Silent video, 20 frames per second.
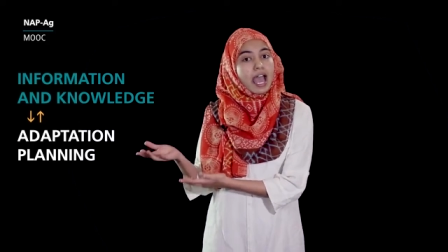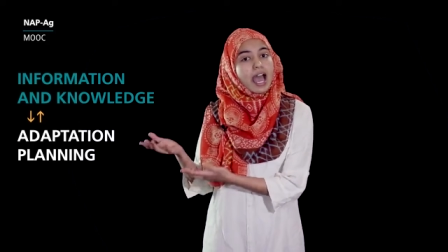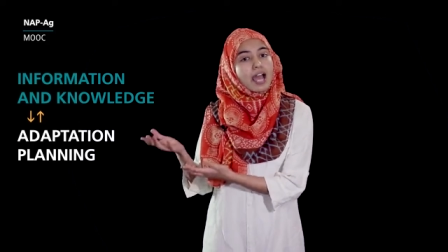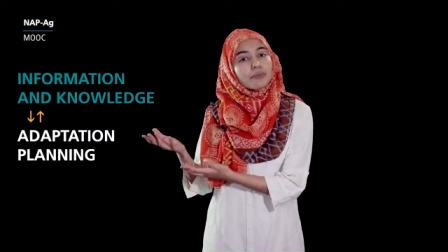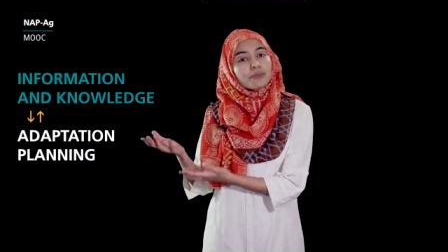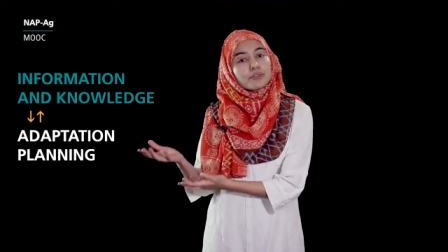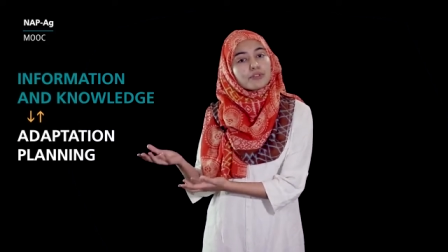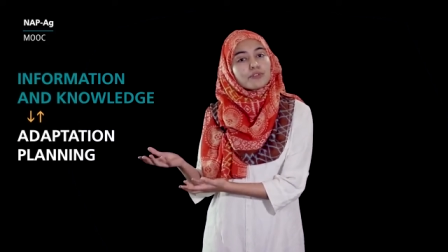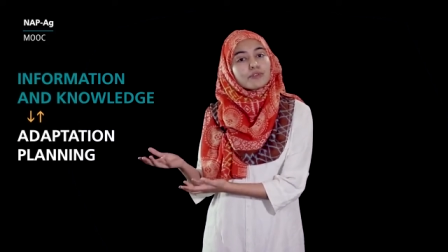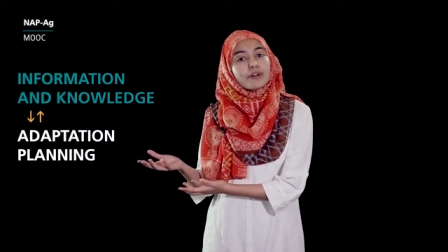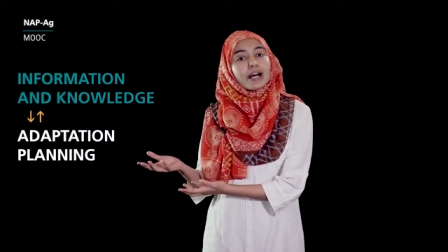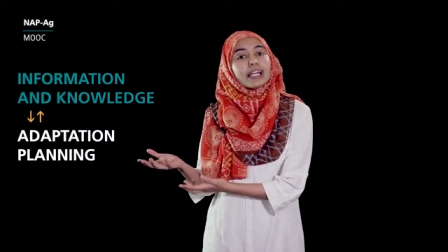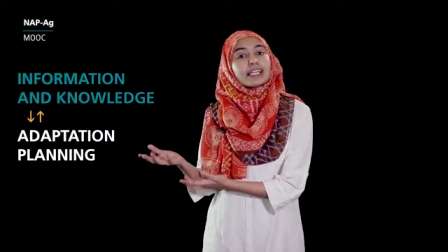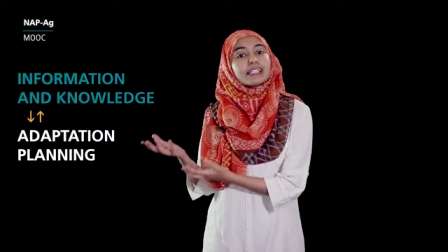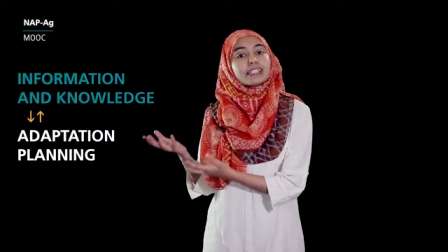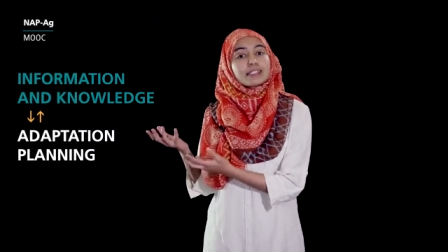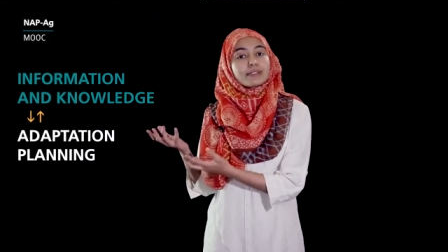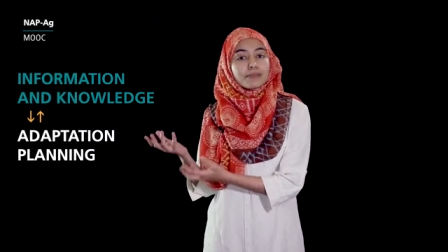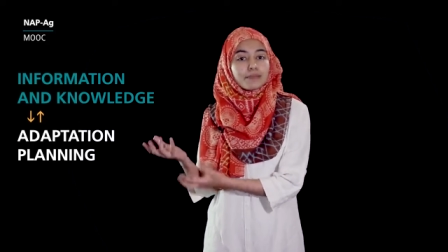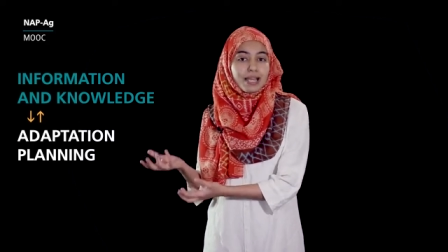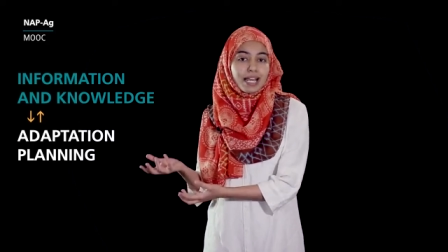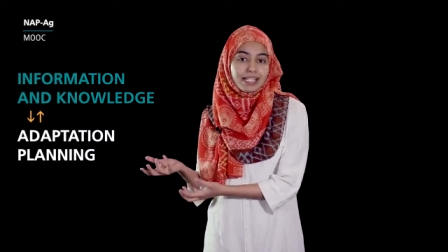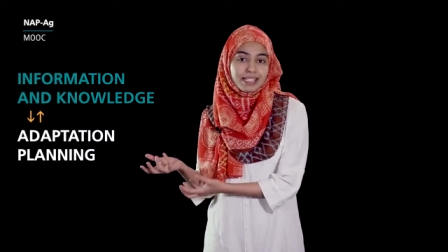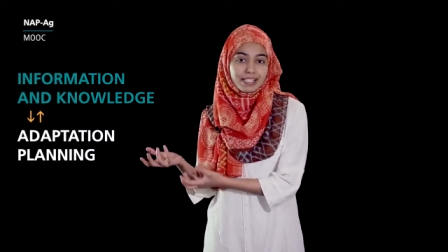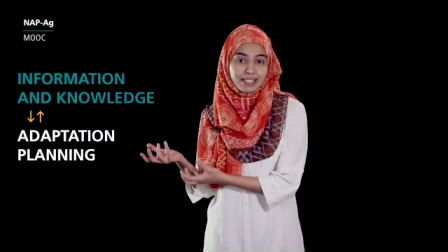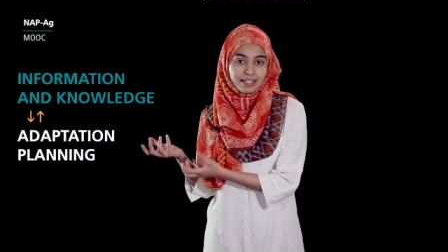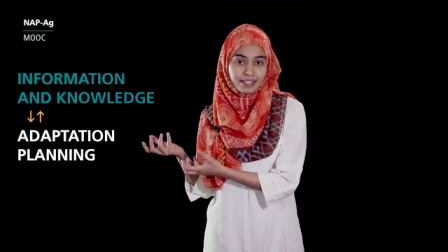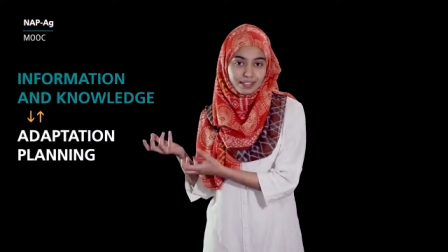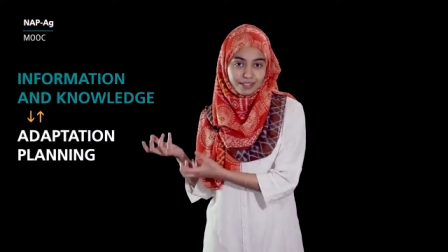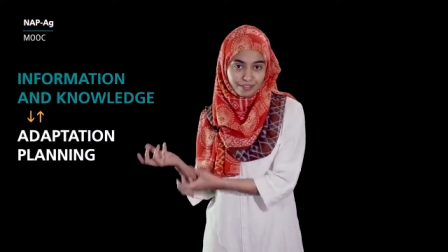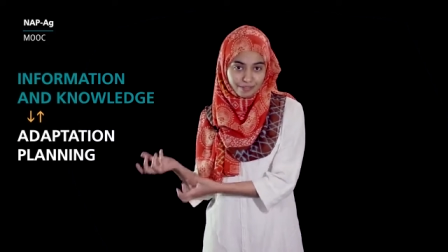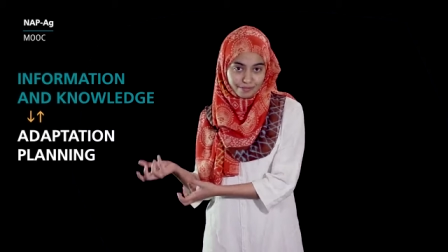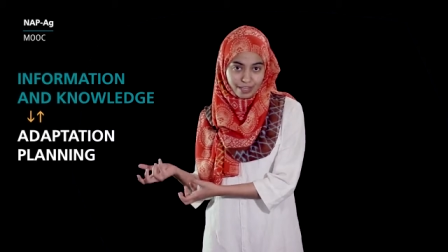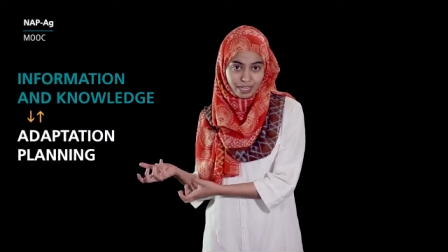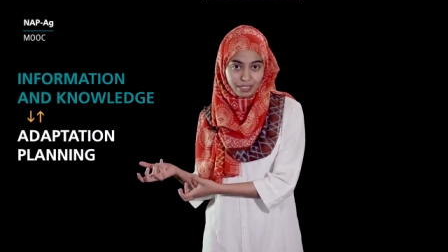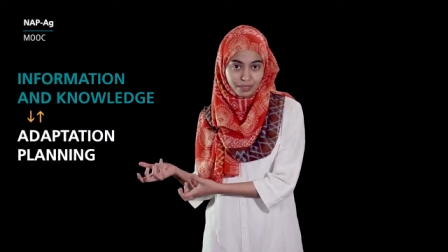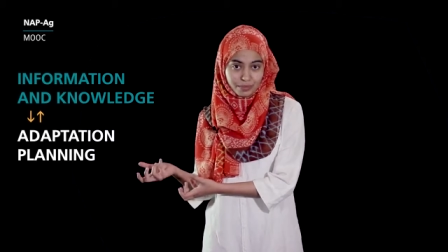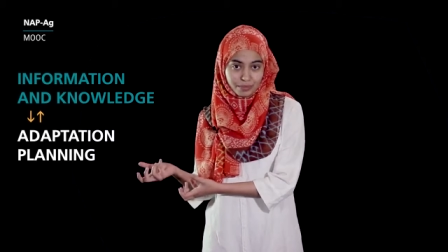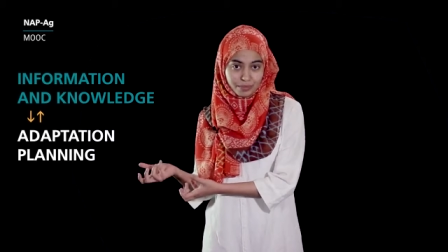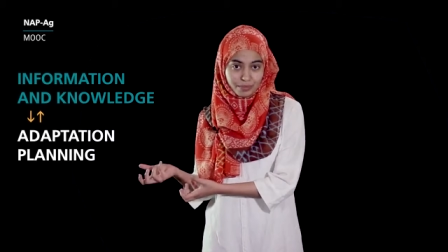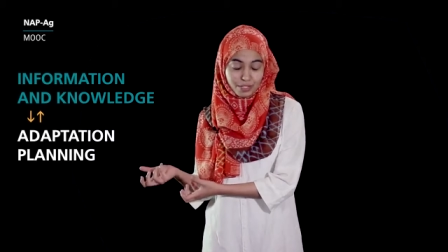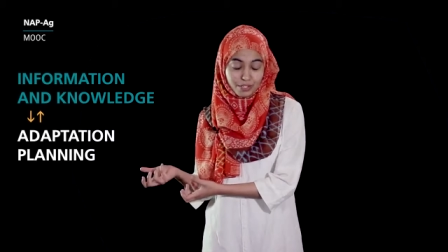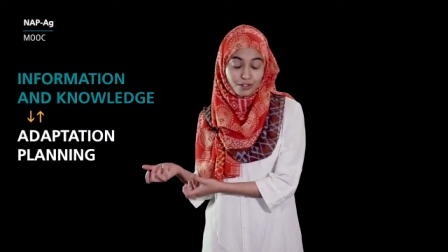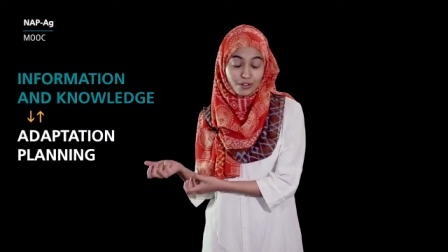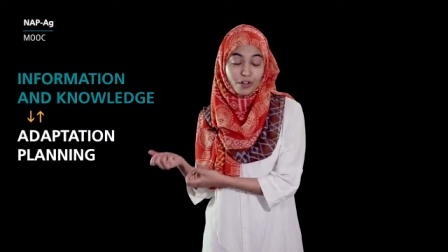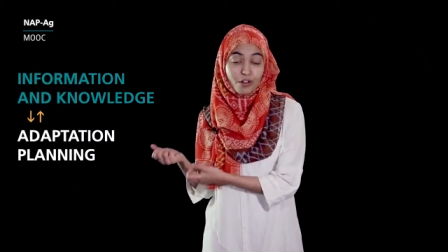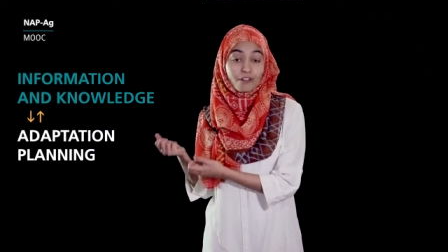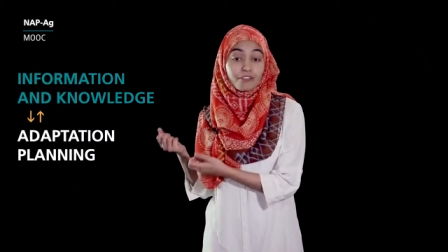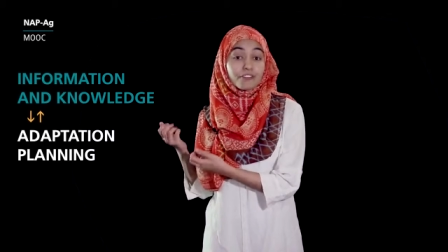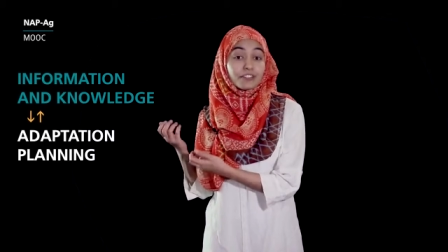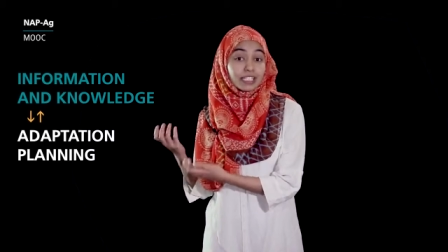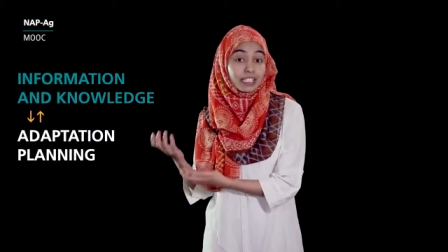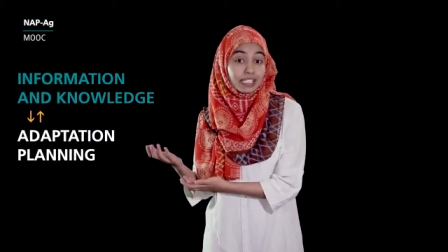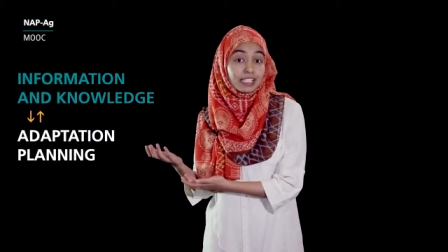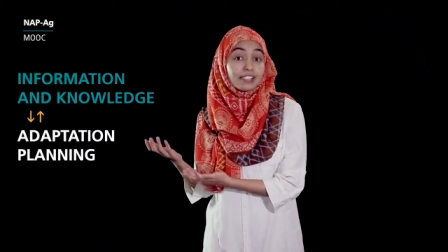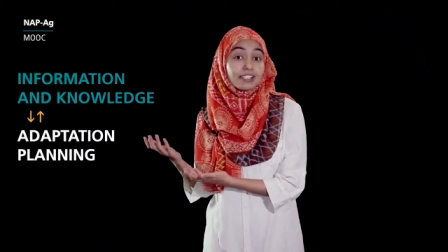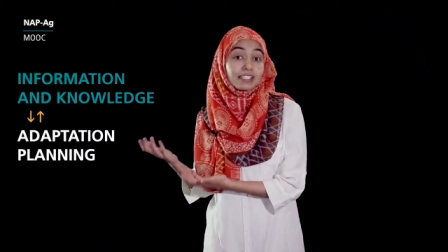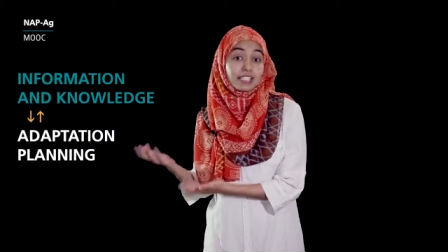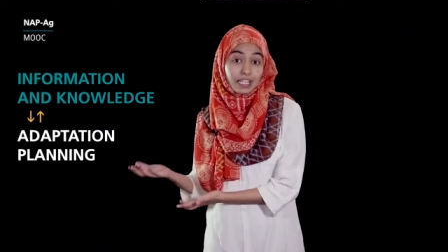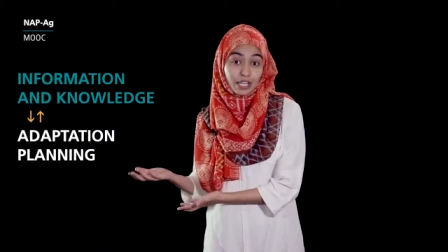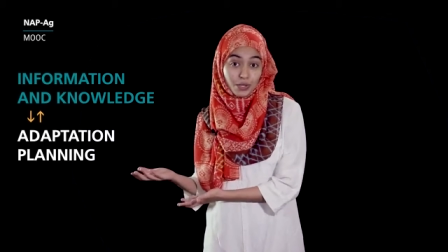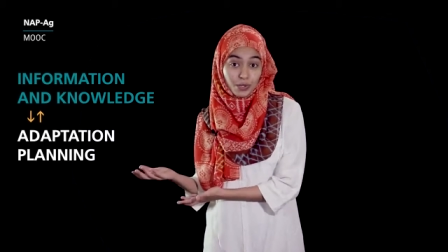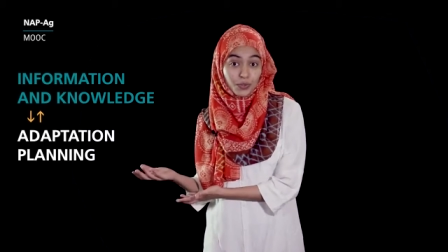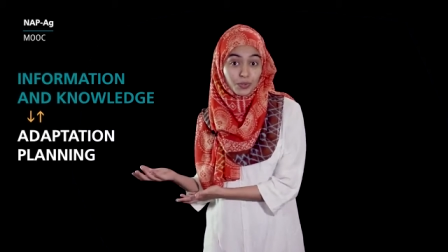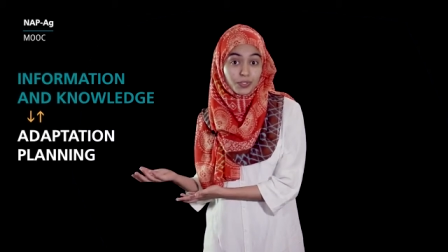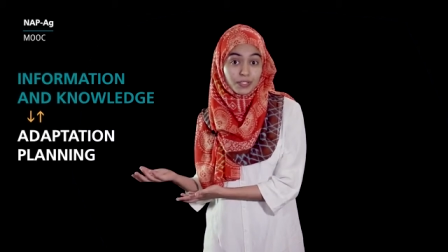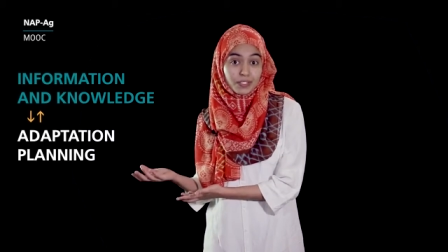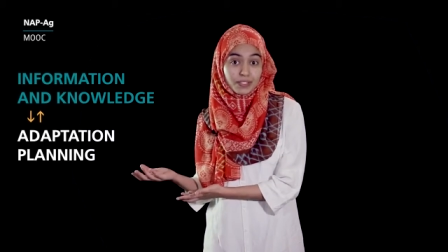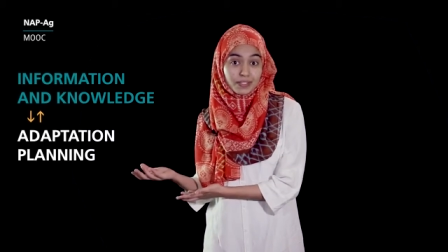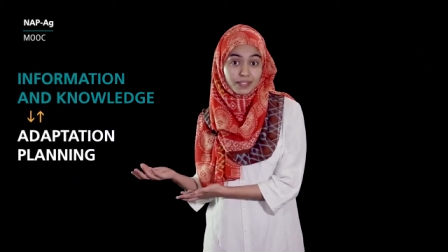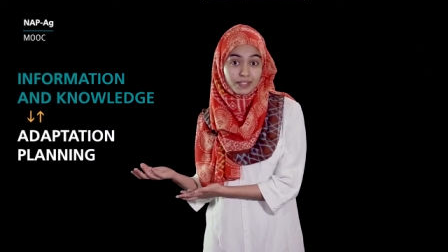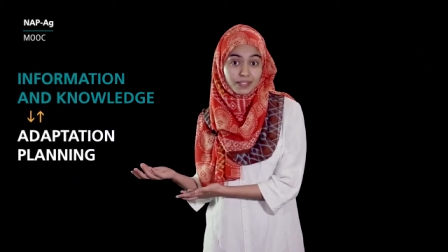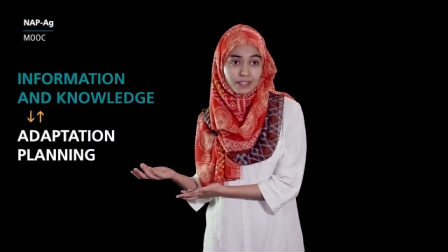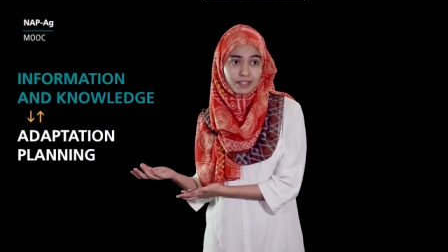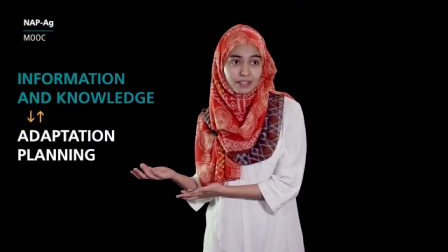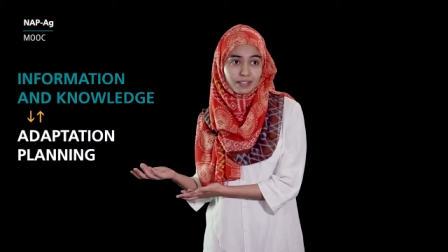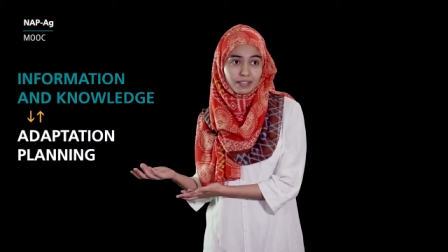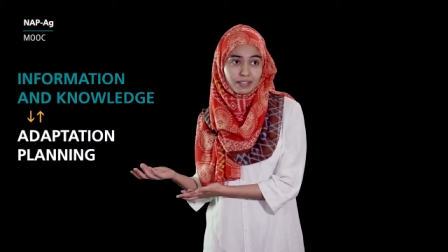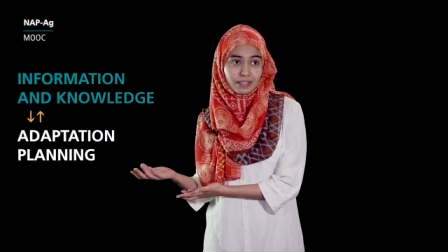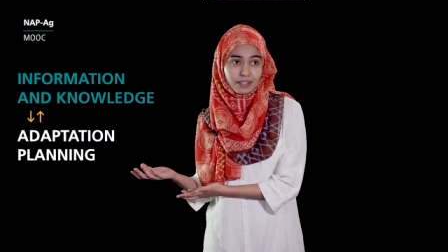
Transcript: and provide capacity development of key stakeholders.